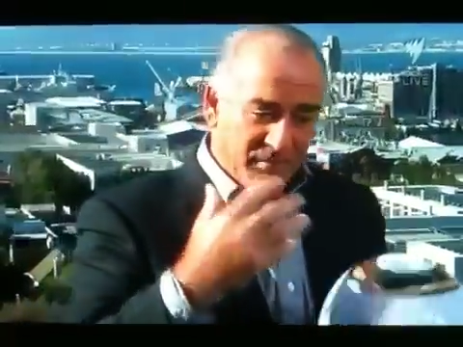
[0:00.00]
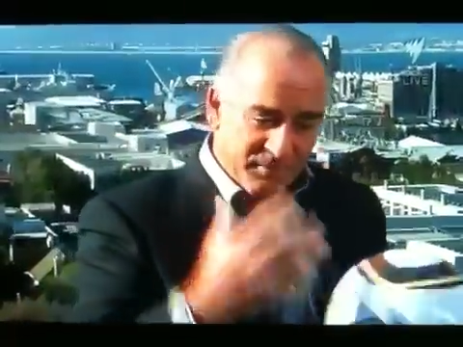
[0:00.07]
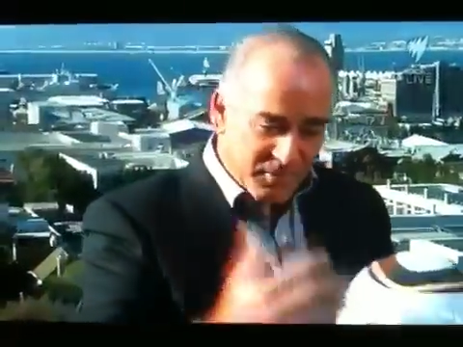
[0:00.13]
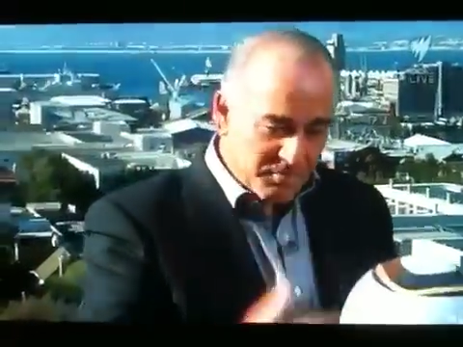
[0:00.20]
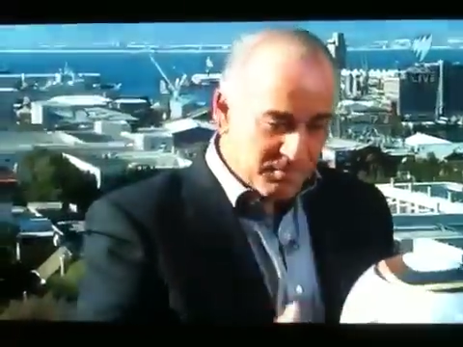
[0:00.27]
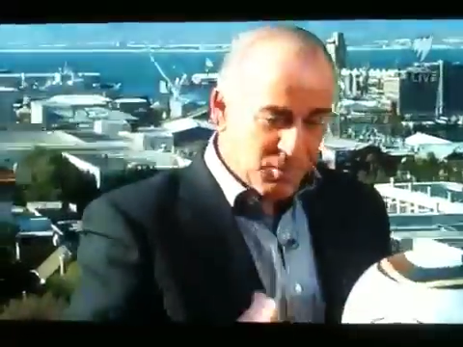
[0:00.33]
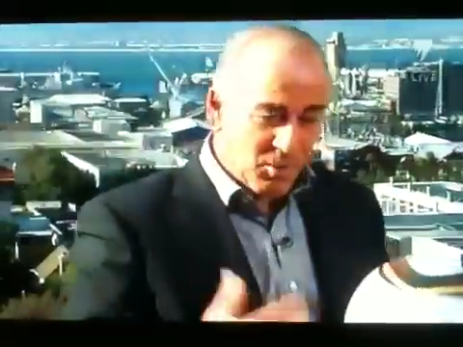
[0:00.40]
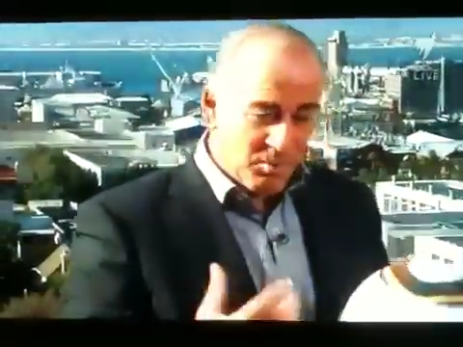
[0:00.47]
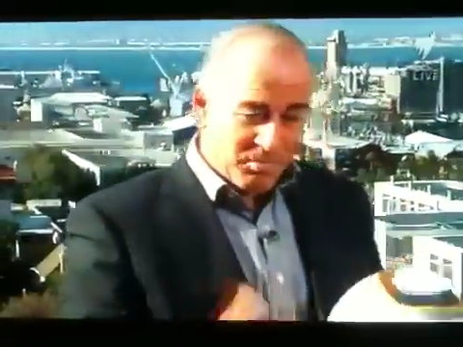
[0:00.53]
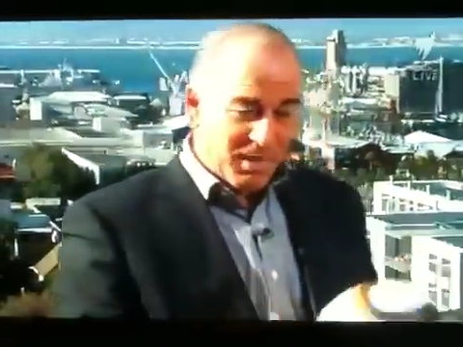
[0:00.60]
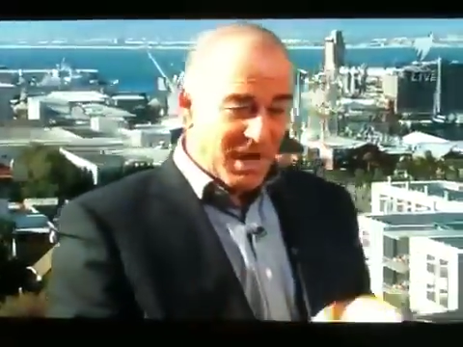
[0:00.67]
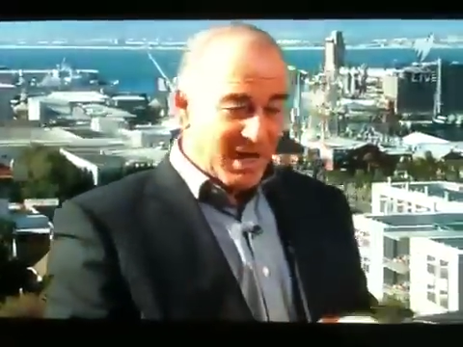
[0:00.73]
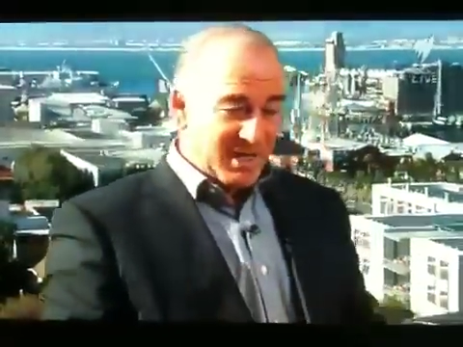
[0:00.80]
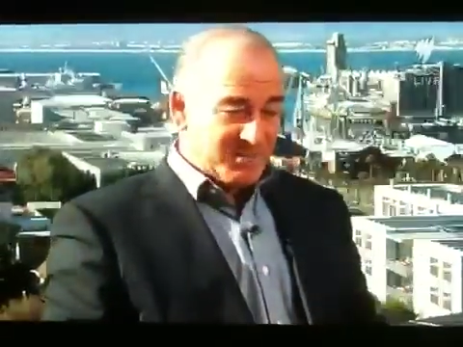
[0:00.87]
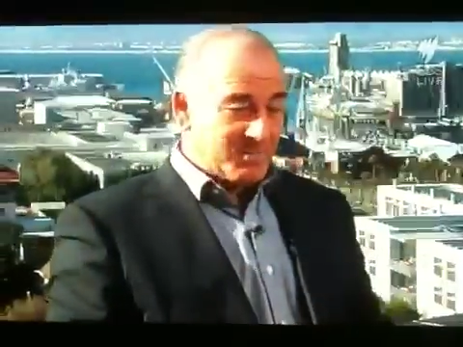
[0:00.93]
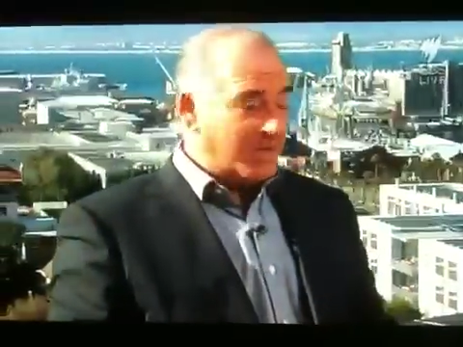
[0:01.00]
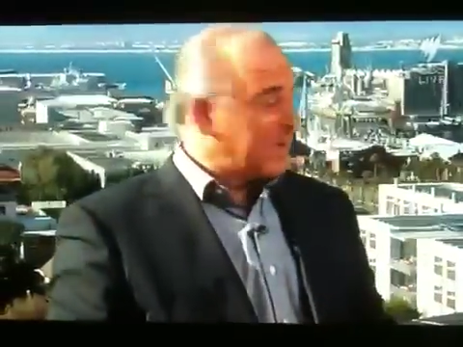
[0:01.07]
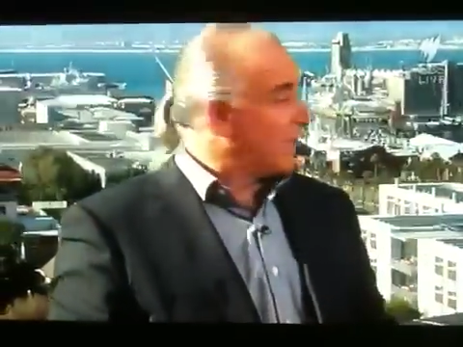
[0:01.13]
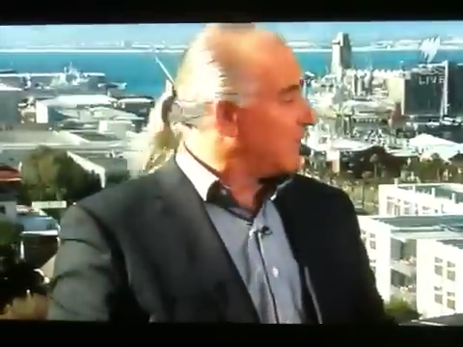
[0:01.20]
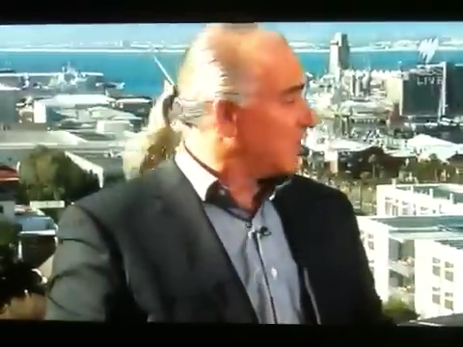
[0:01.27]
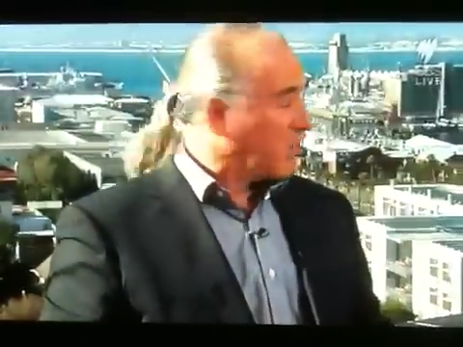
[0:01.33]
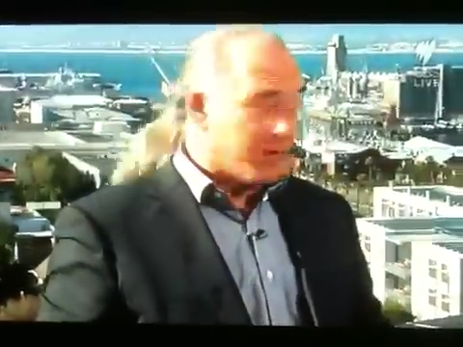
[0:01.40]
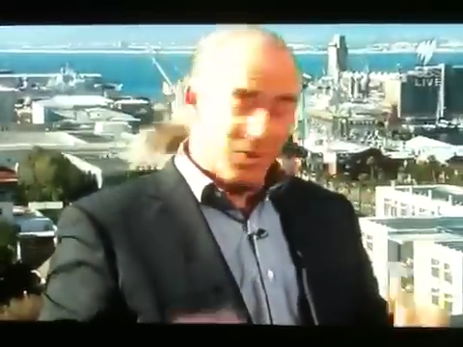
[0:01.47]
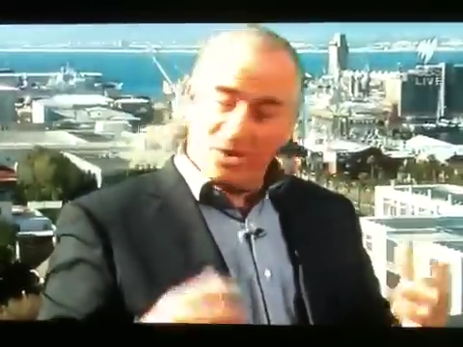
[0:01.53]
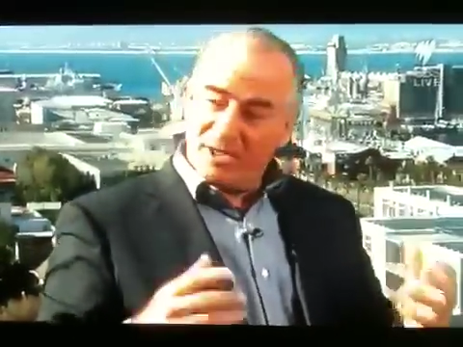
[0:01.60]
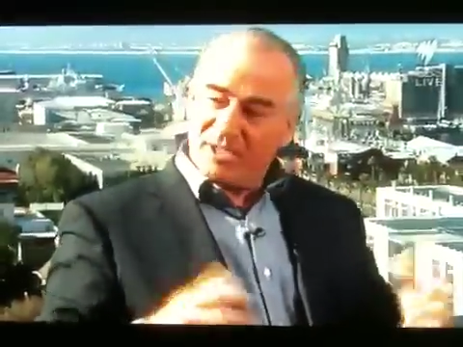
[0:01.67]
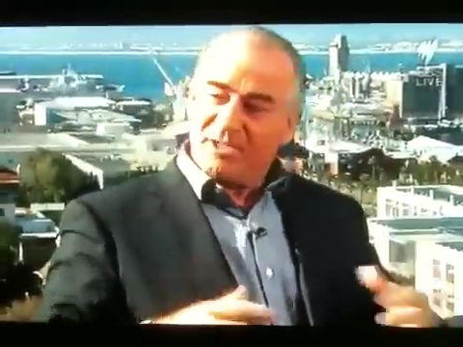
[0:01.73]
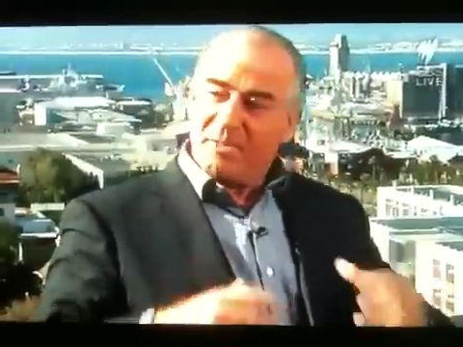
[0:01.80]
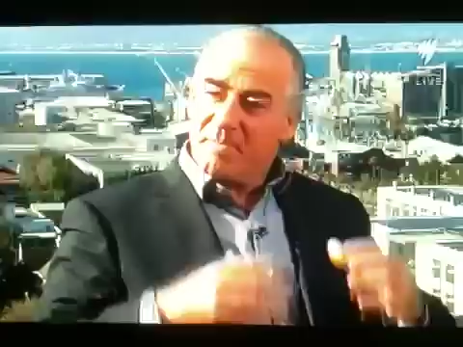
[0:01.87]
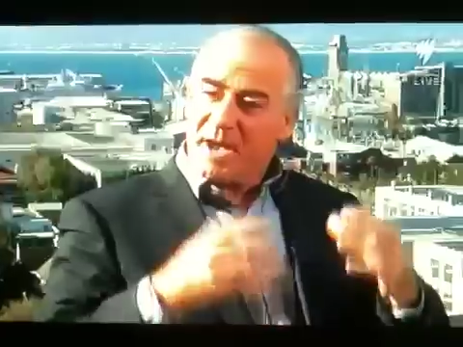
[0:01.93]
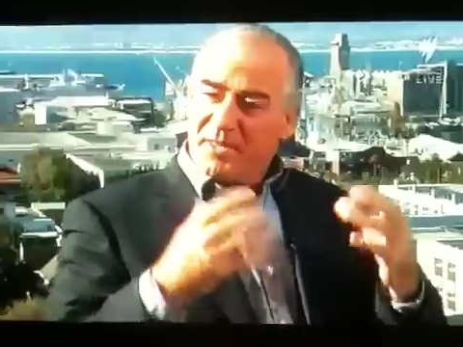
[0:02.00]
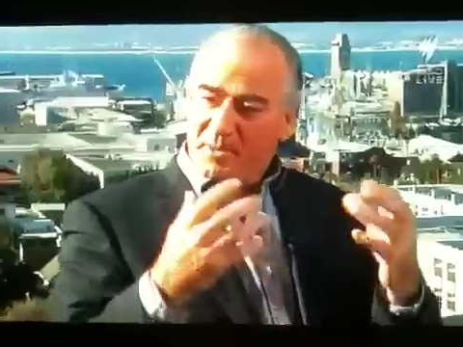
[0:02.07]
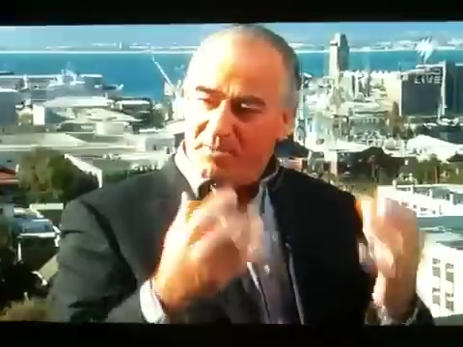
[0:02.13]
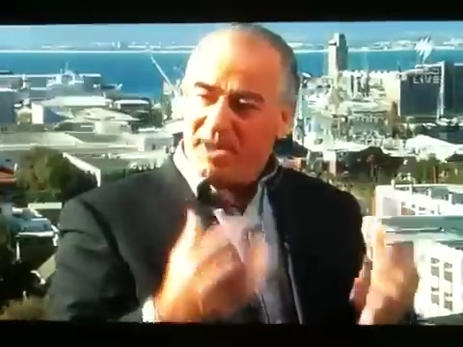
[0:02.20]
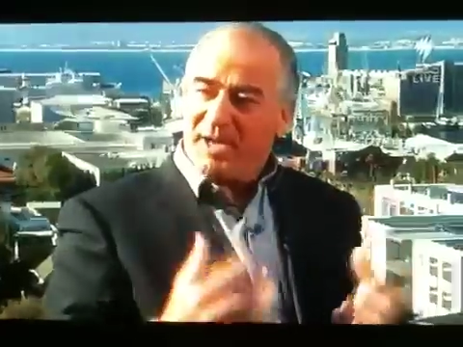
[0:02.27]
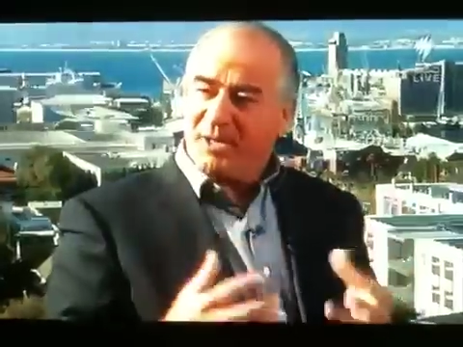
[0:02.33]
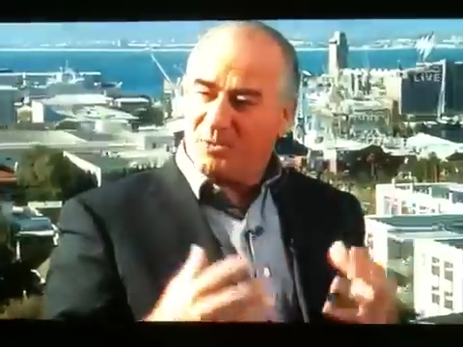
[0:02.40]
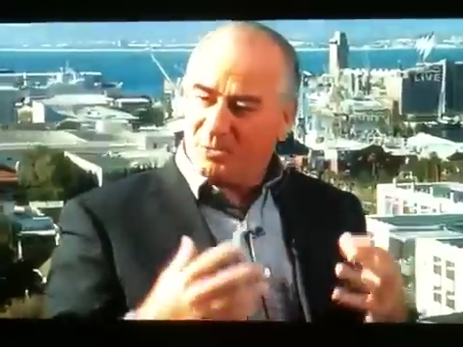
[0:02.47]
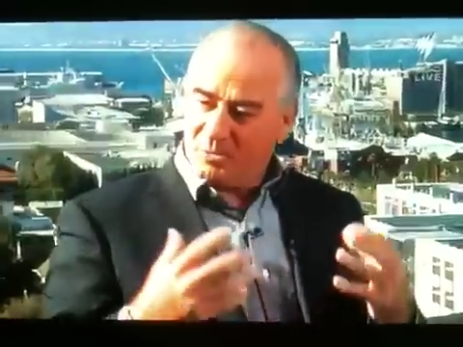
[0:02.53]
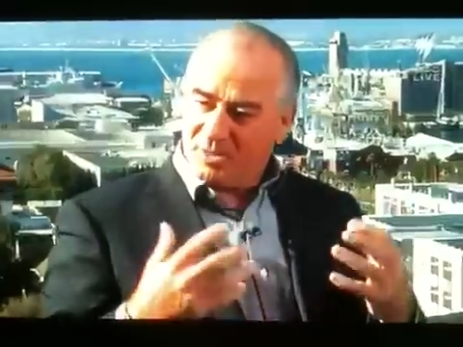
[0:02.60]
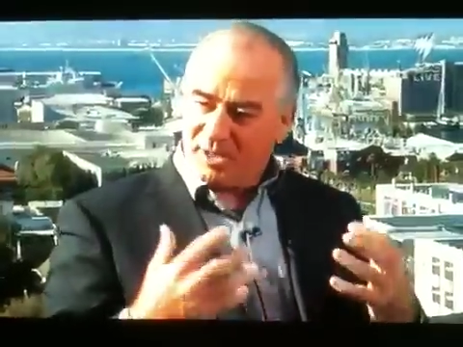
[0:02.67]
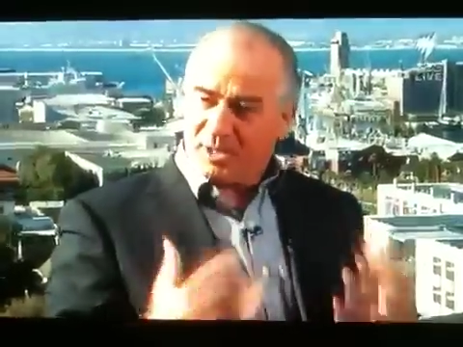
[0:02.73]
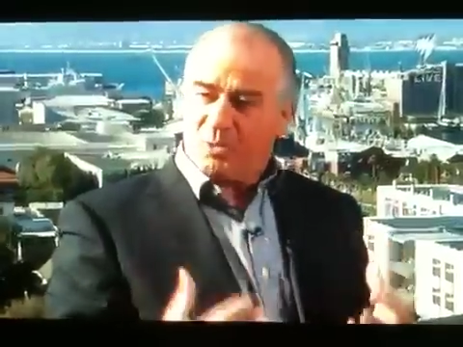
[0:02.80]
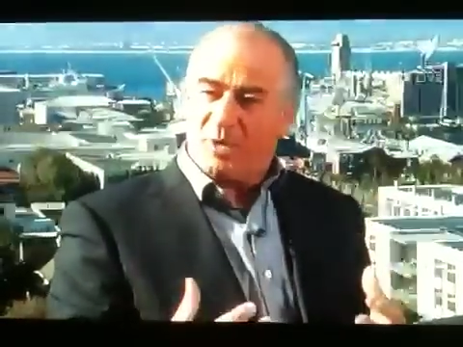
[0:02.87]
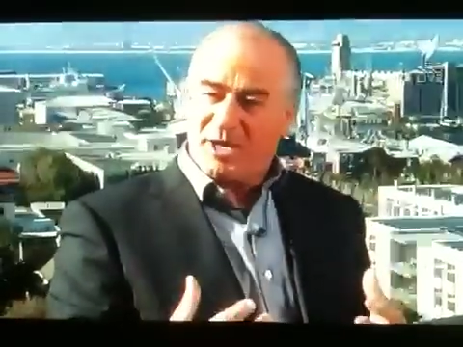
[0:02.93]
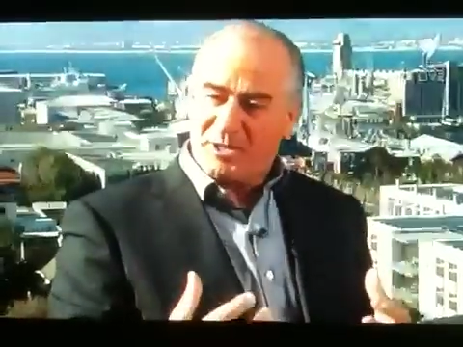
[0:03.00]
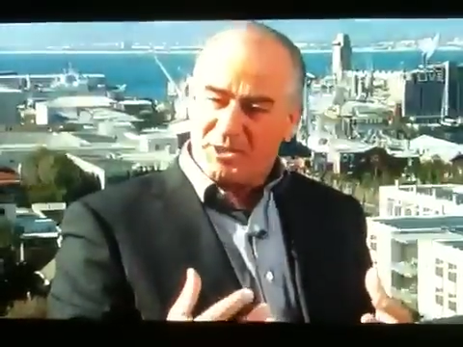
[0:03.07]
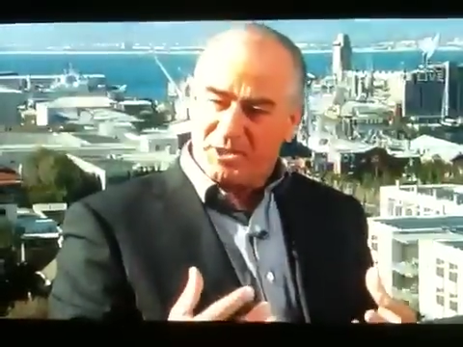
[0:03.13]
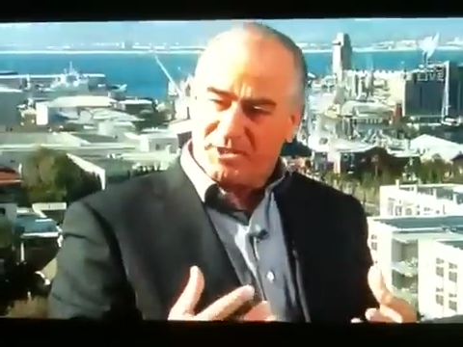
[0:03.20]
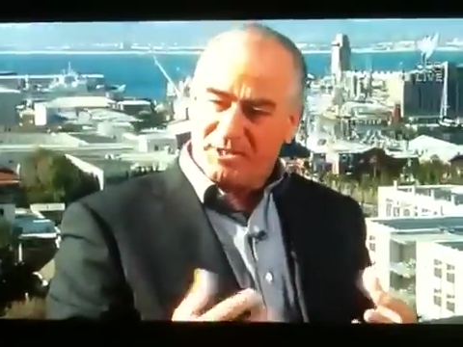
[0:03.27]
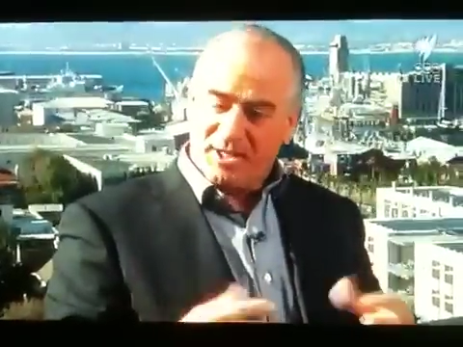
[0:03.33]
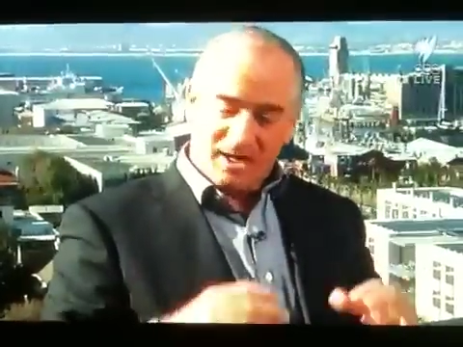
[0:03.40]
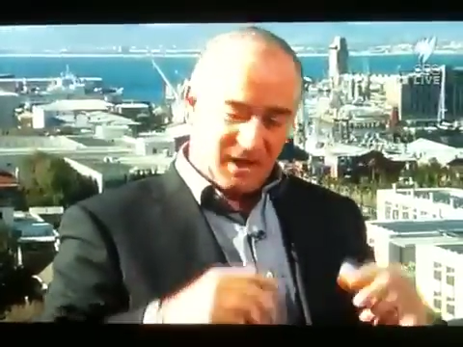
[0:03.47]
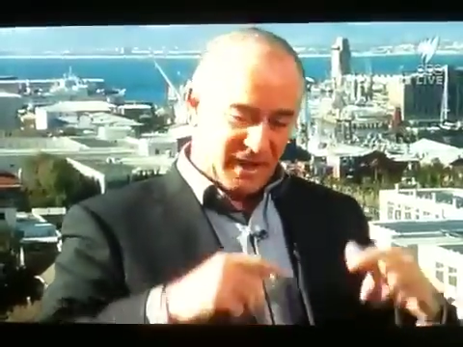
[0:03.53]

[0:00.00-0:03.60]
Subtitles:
a football pass, believe it or not, is a mathematical equation.